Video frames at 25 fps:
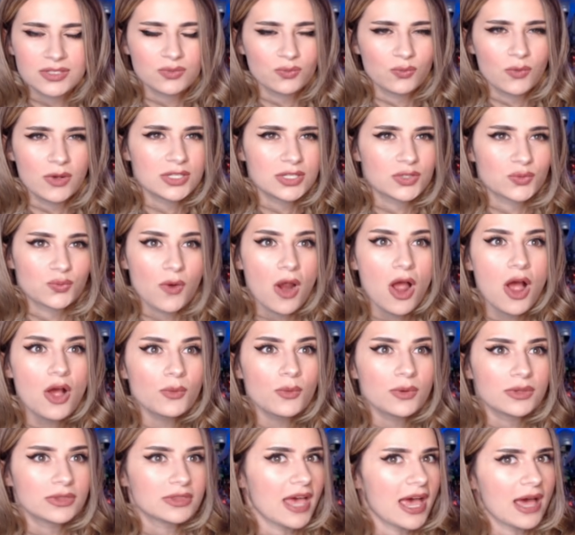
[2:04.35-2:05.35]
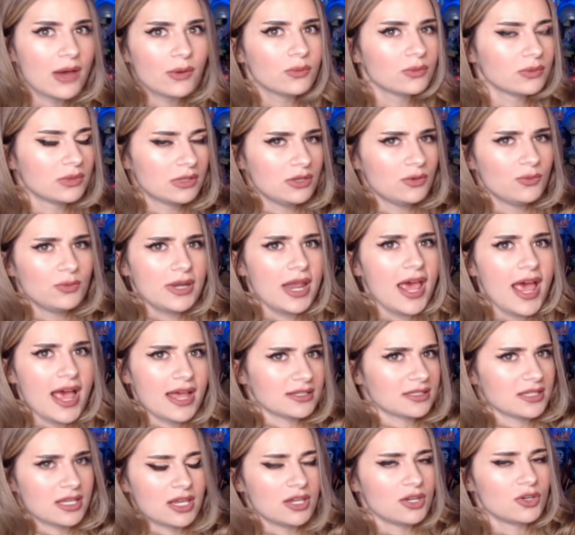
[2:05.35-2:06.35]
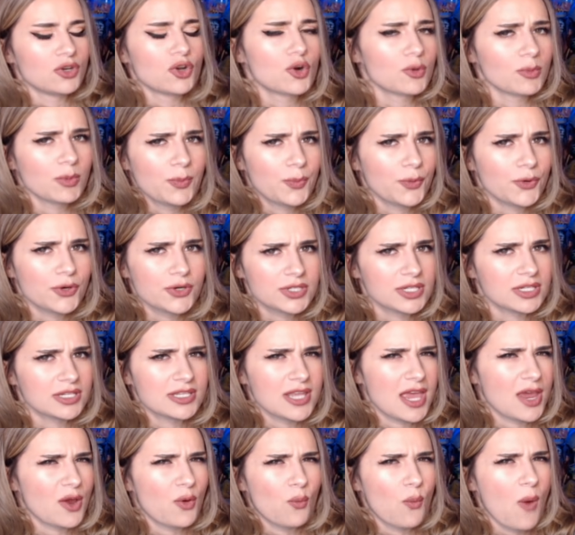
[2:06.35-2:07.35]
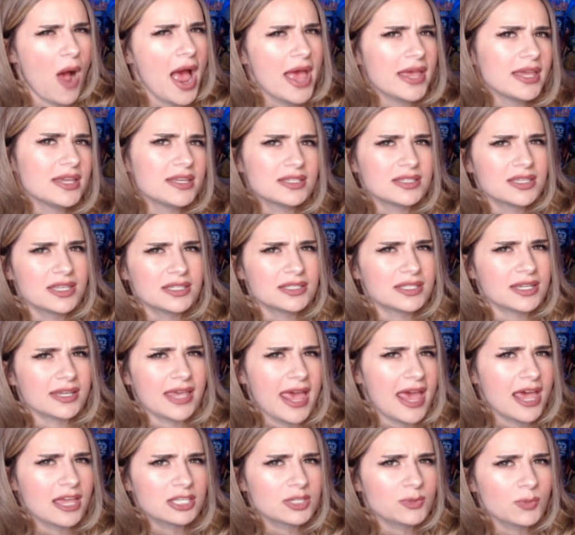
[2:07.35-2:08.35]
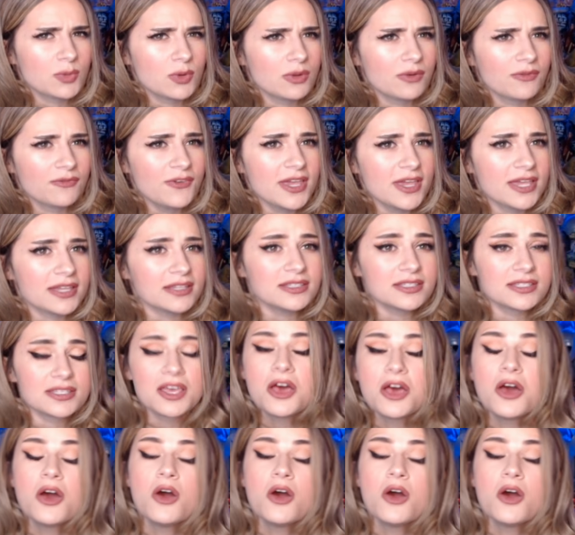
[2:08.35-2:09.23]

What's wrong with that? You would ask. Like, a normal person is like, why is this a cancelable offense?